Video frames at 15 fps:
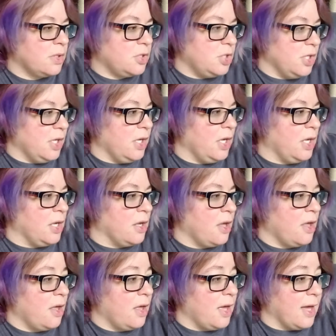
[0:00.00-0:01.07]
She
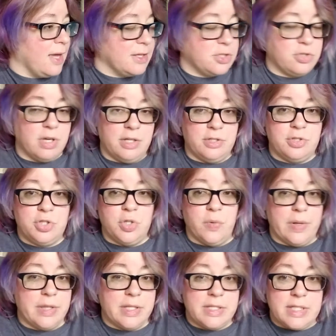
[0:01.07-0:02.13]
has tried to chew
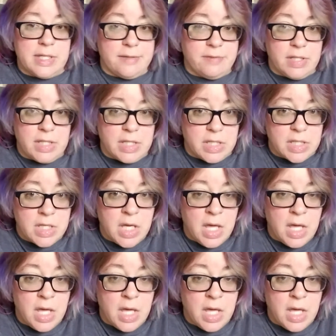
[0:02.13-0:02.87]
on the TV.